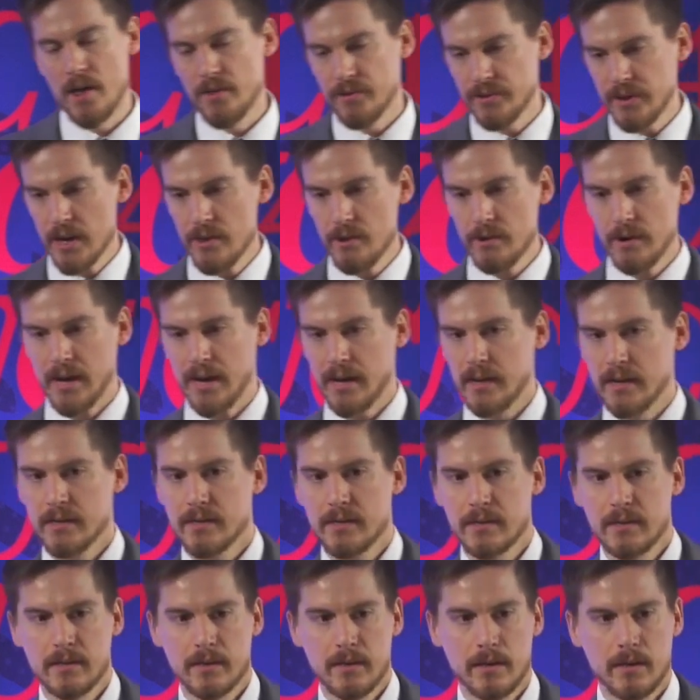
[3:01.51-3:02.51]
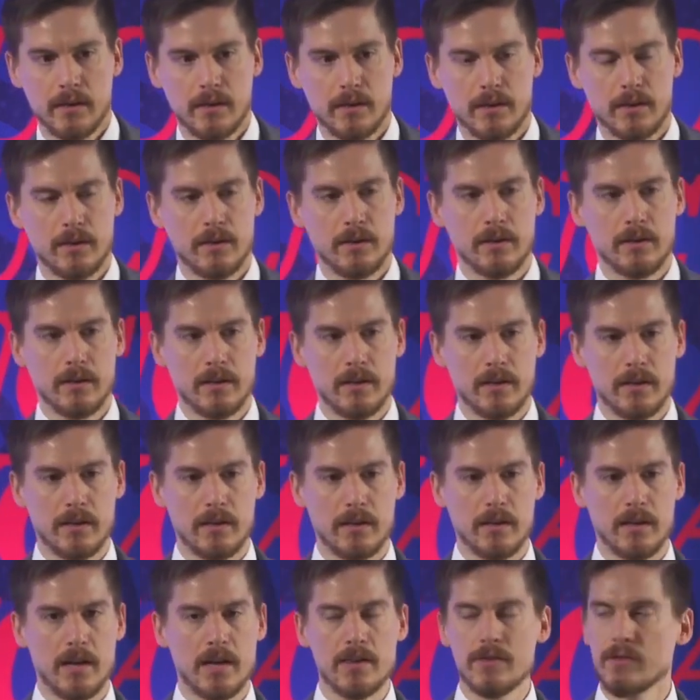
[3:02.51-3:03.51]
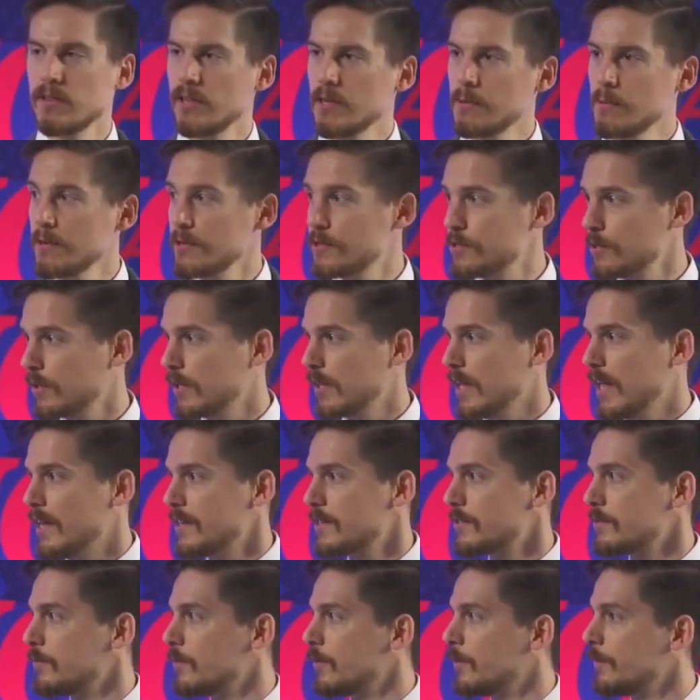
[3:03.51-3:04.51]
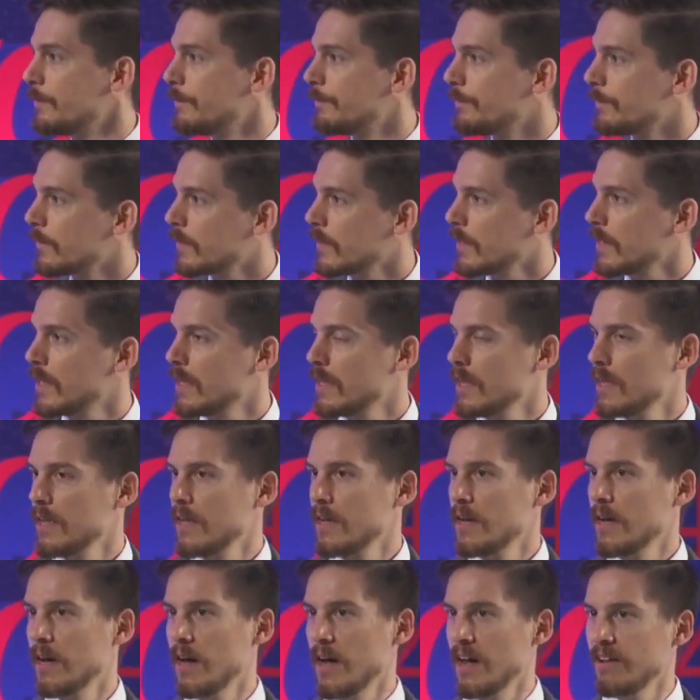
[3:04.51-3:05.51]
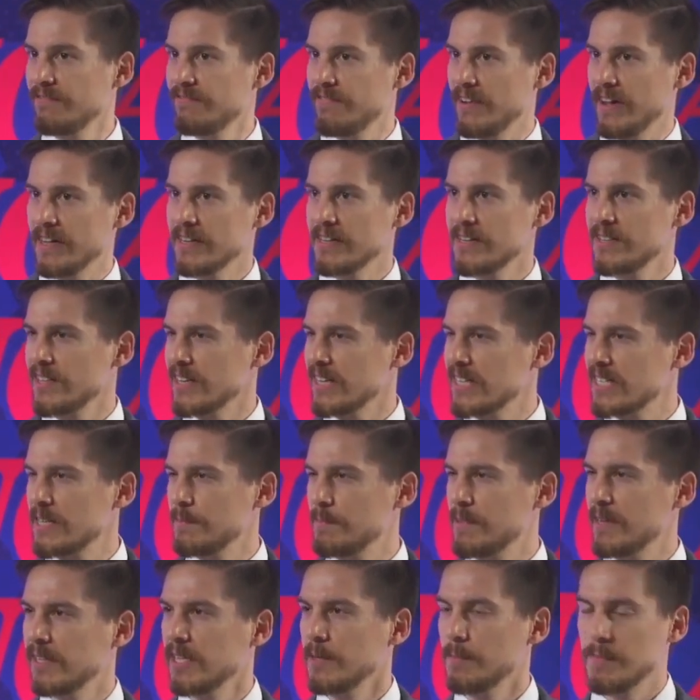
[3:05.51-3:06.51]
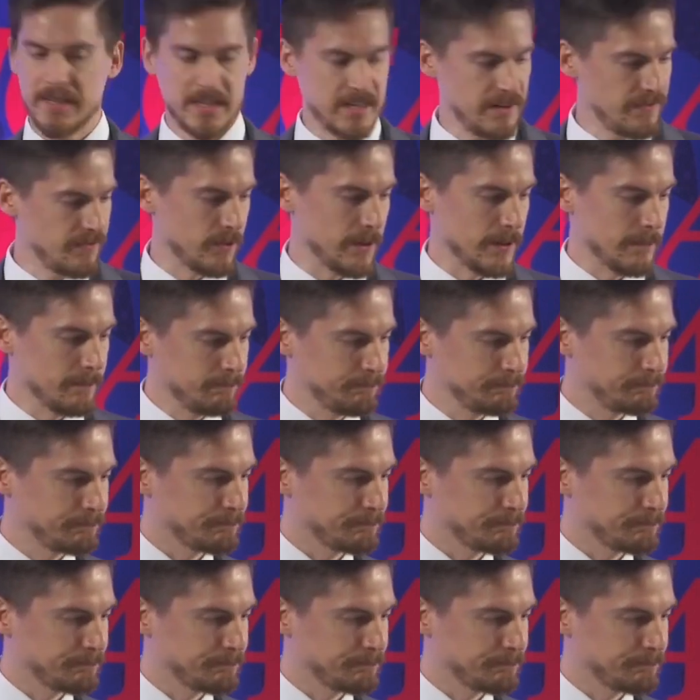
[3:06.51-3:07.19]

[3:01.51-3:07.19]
the other hand, in the literature classroom, I find things to be a little bit different.